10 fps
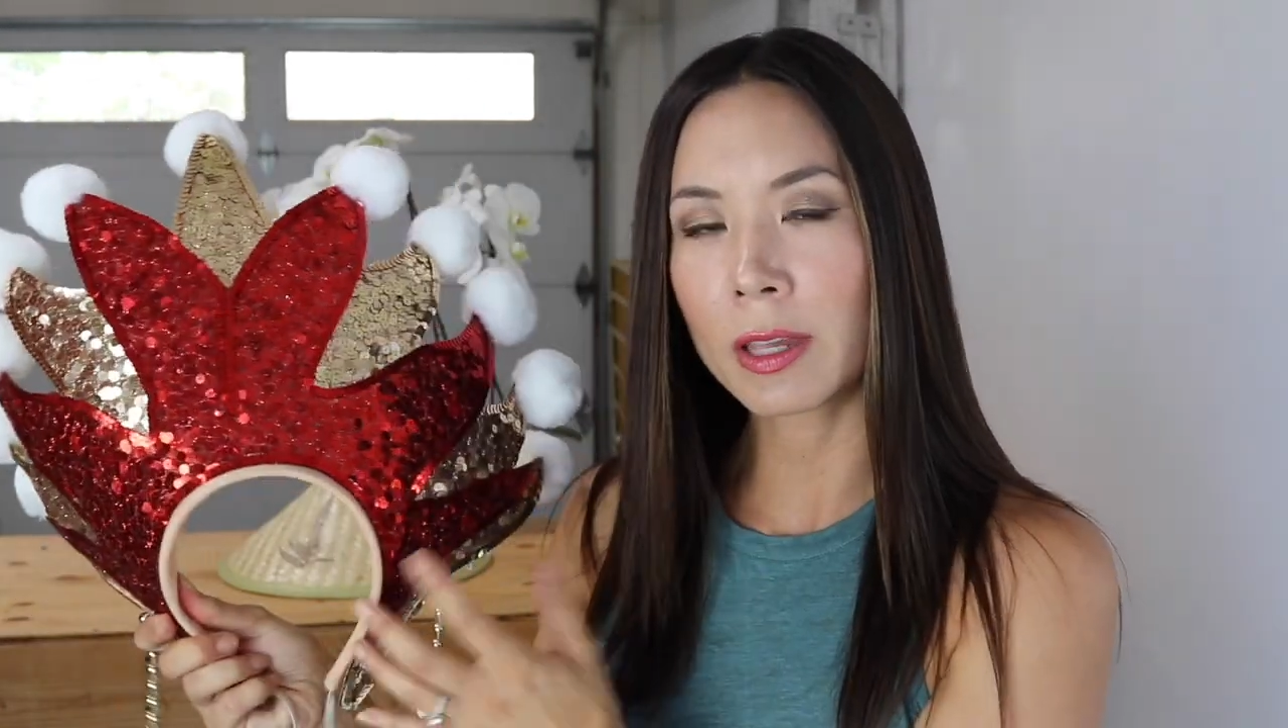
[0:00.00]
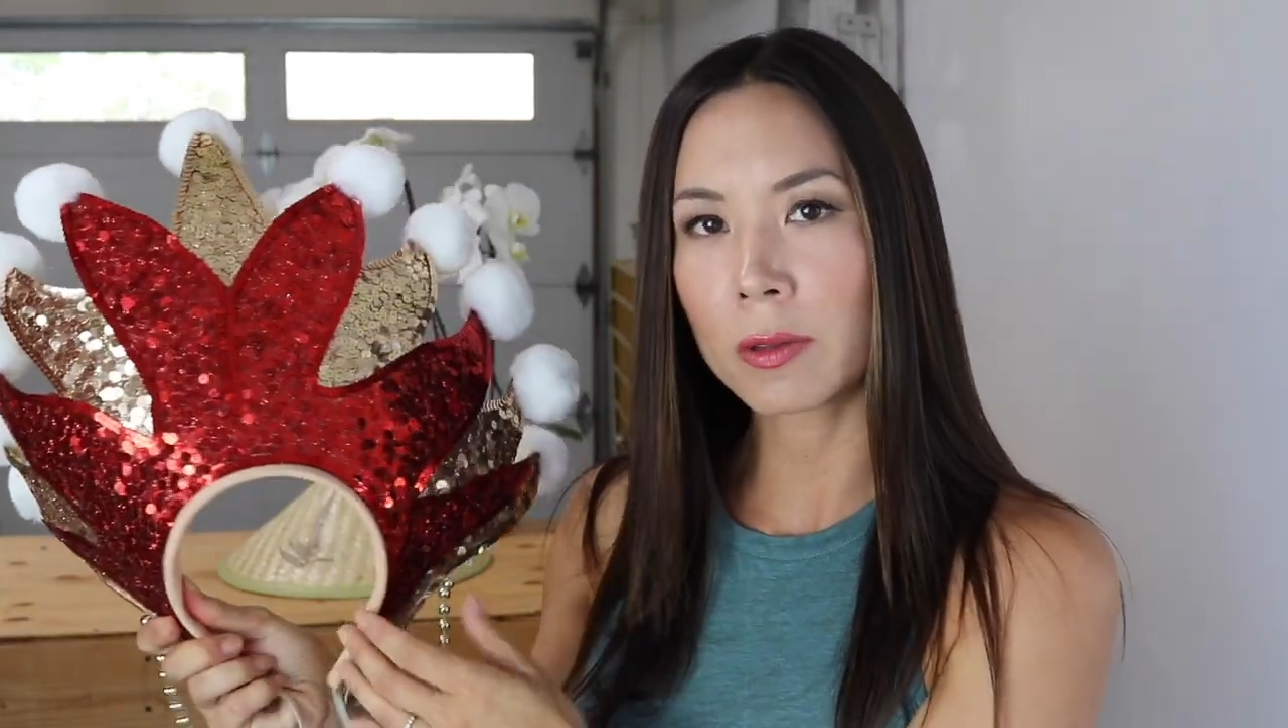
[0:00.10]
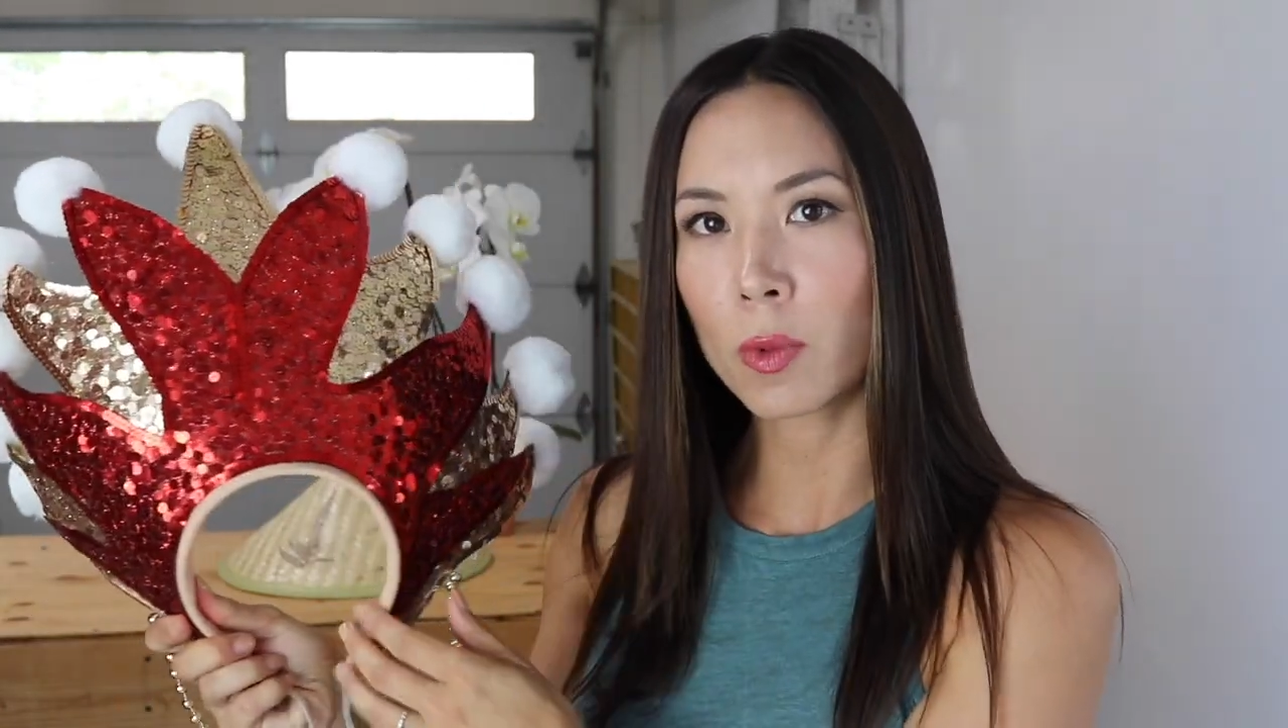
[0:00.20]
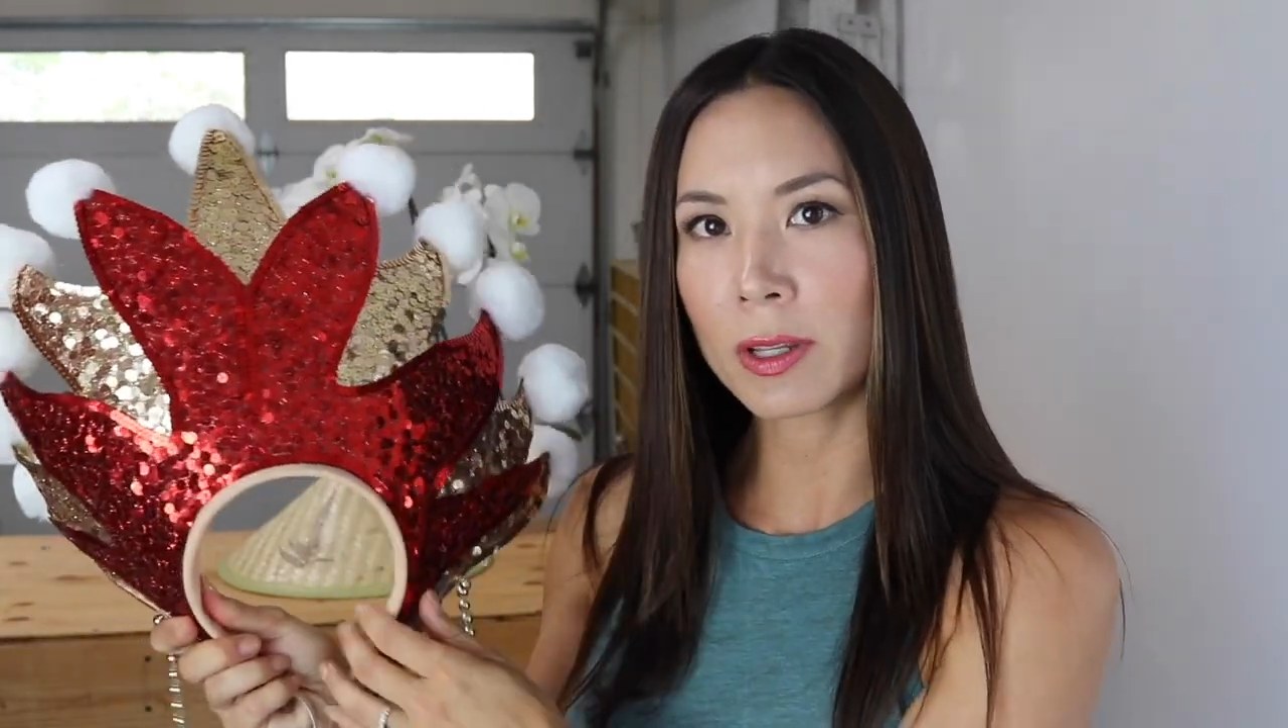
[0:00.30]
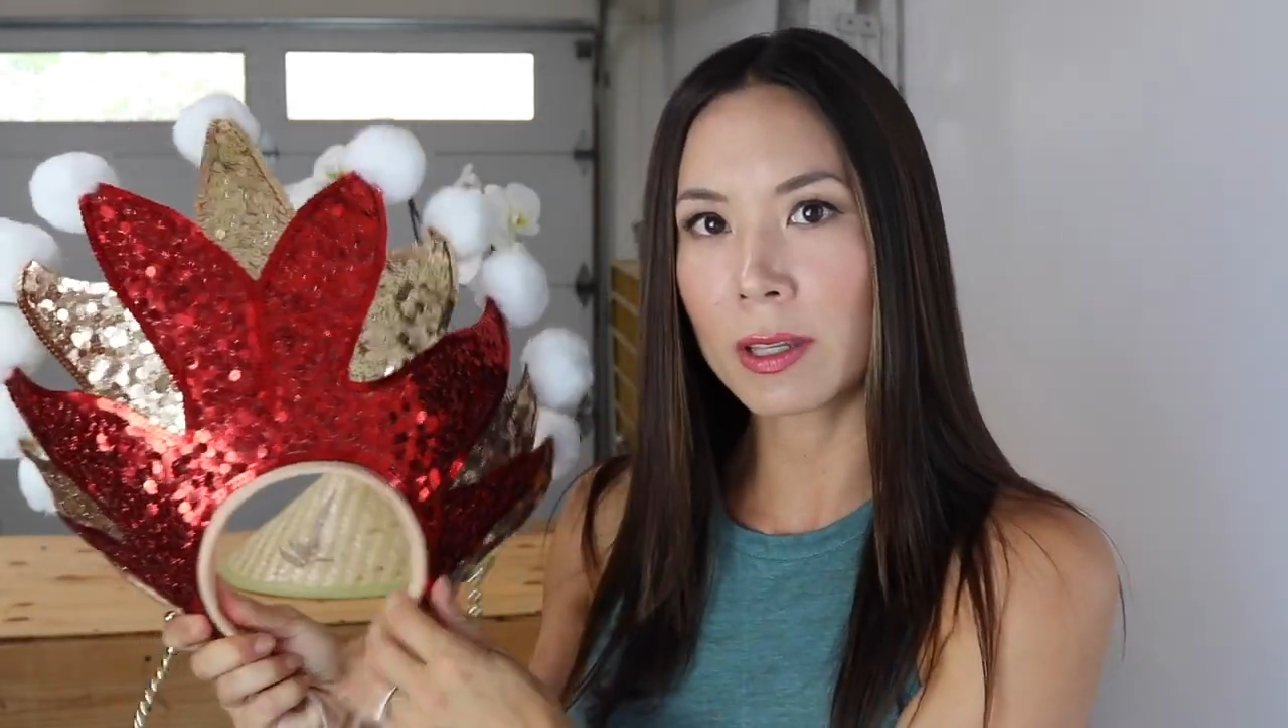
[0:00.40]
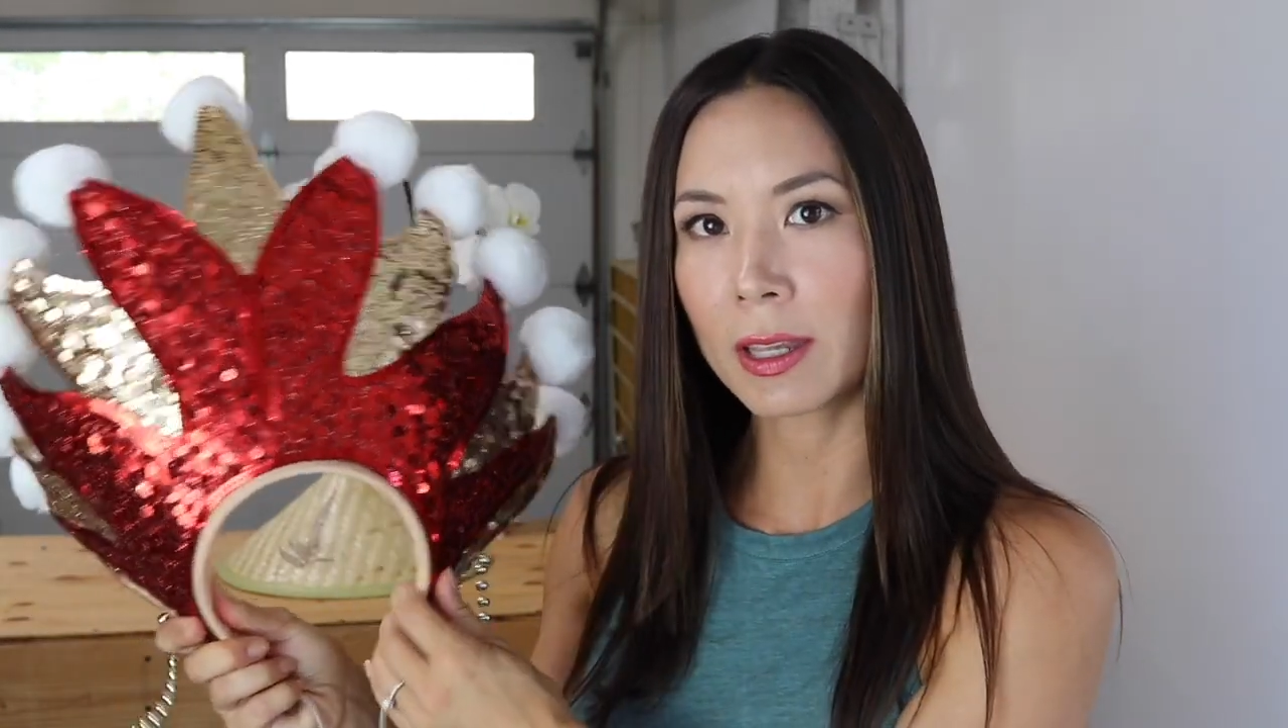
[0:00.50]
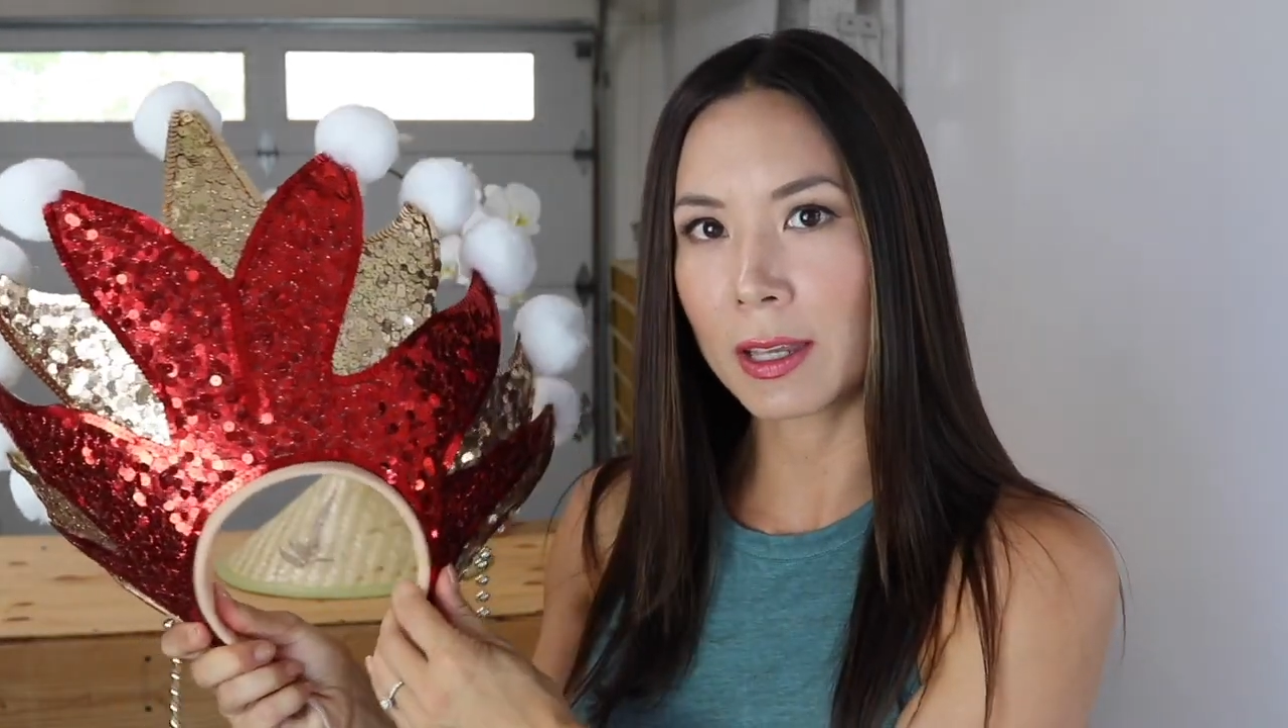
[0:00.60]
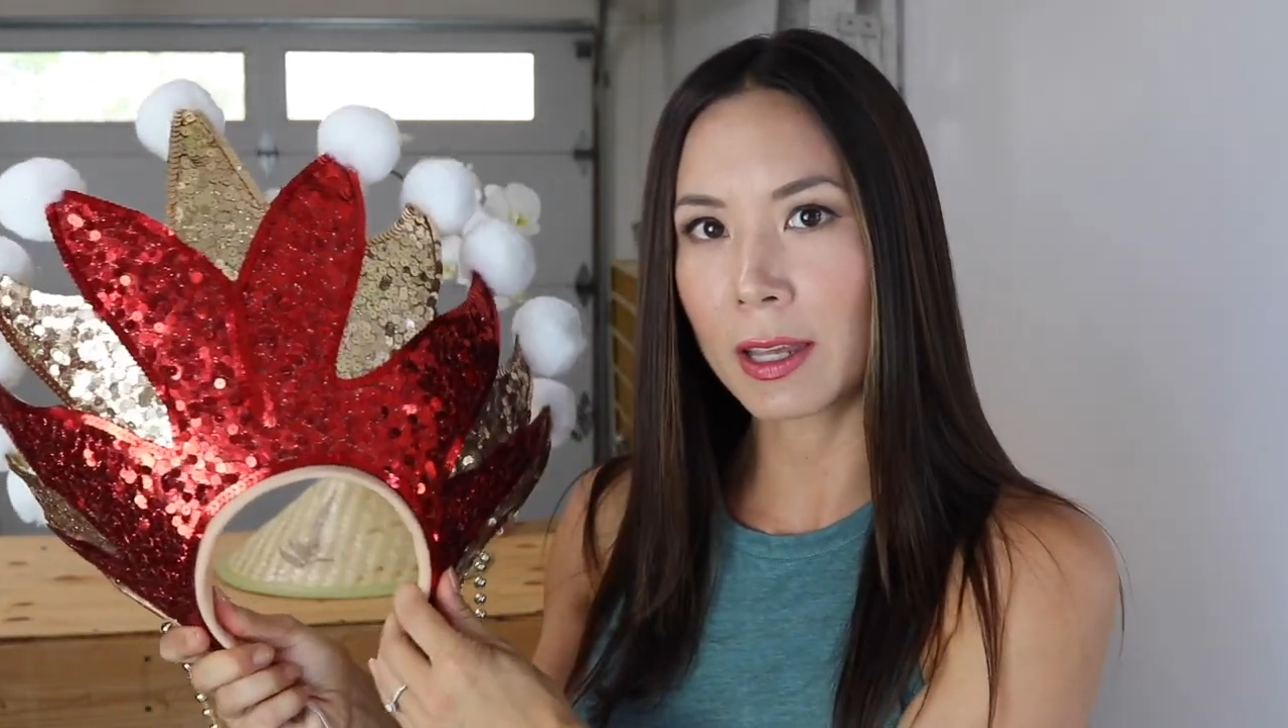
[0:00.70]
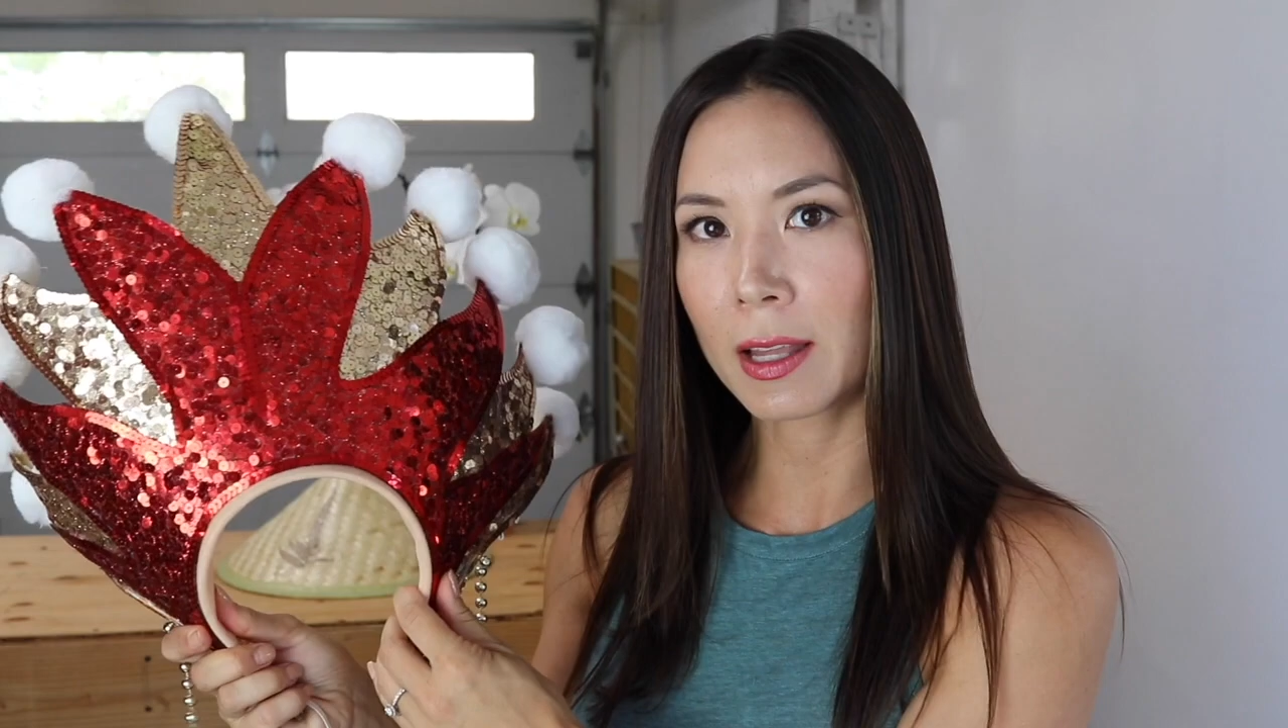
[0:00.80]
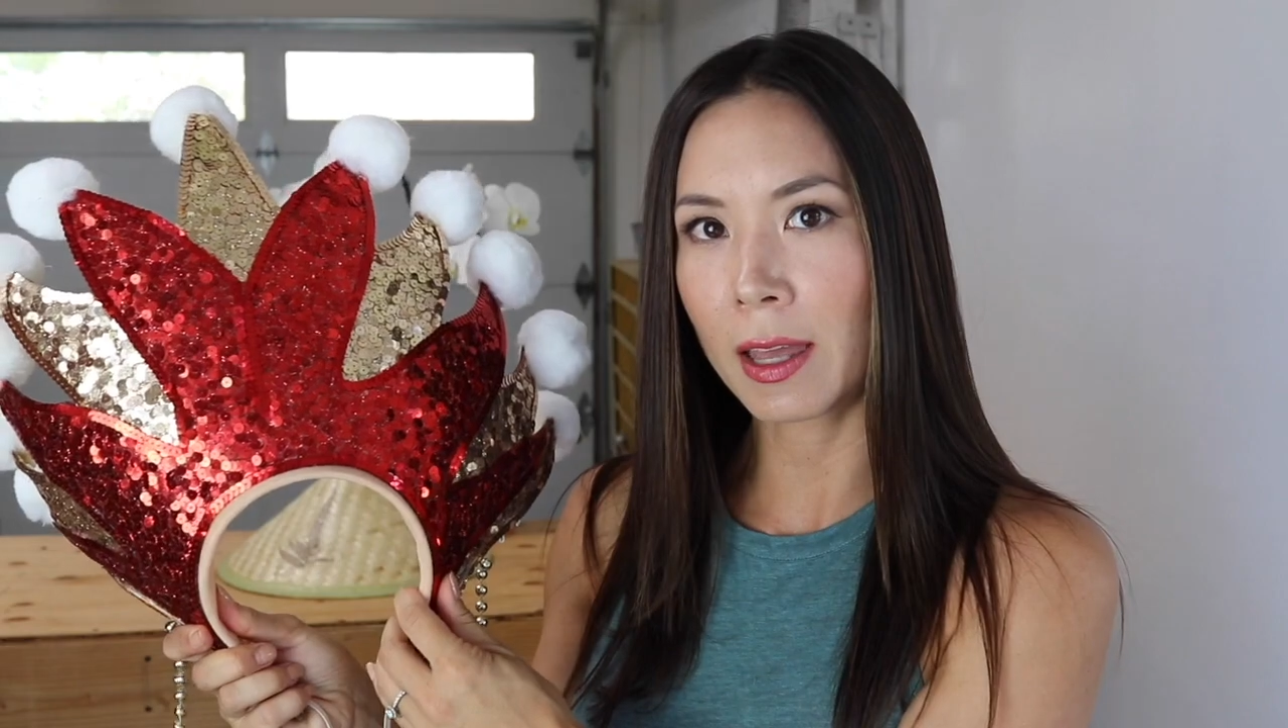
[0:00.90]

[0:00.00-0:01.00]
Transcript: can